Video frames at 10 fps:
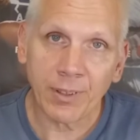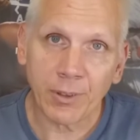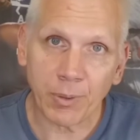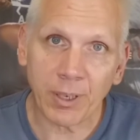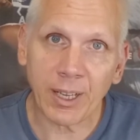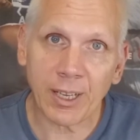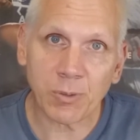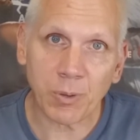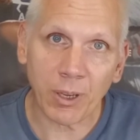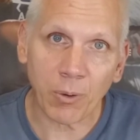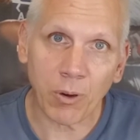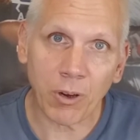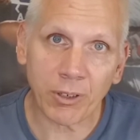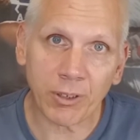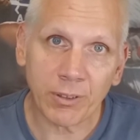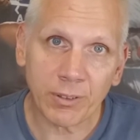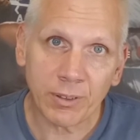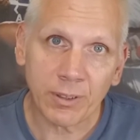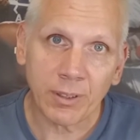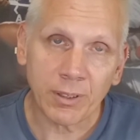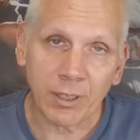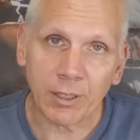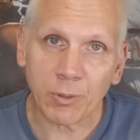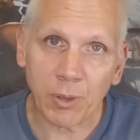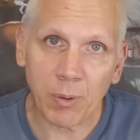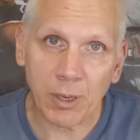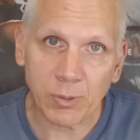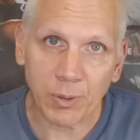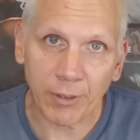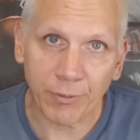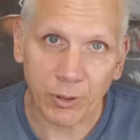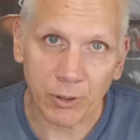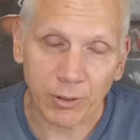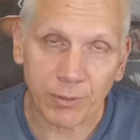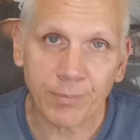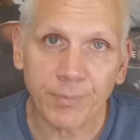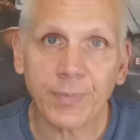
three days without water, and three weeks without food.